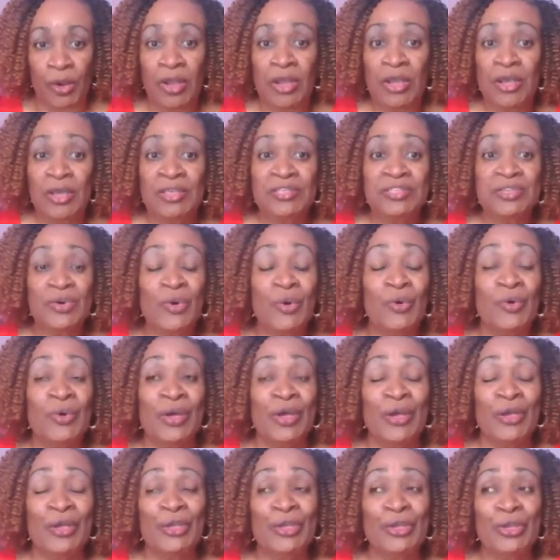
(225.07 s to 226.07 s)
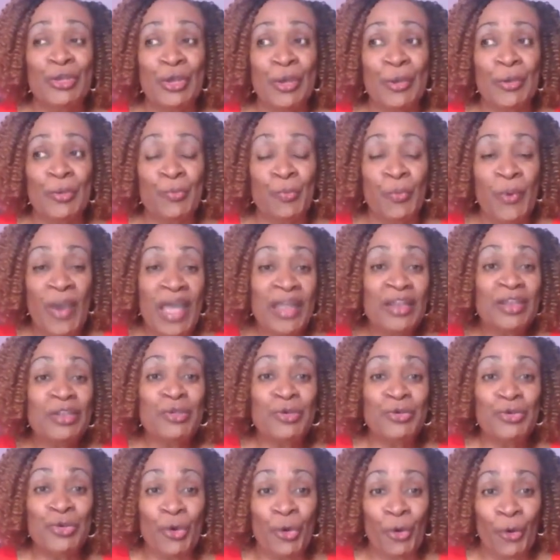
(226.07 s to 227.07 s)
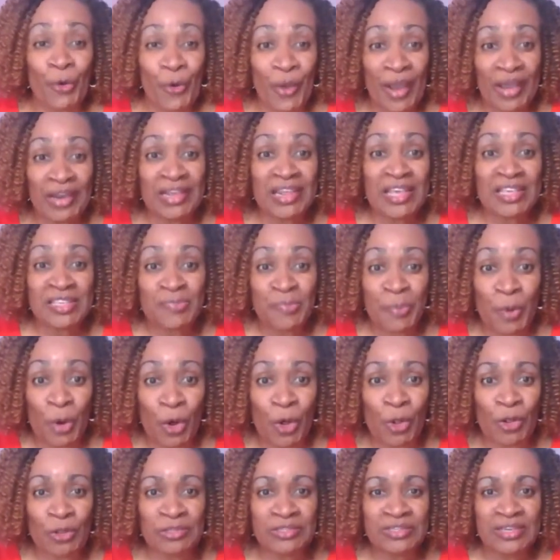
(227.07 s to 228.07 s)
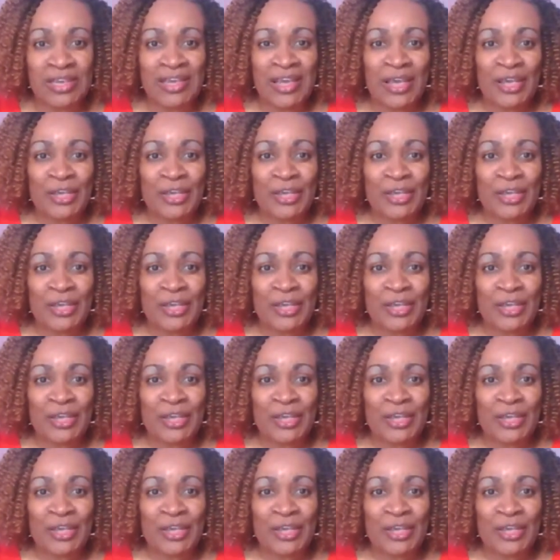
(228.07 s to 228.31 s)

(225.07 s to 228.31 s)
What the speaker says: So when your credit is pulled,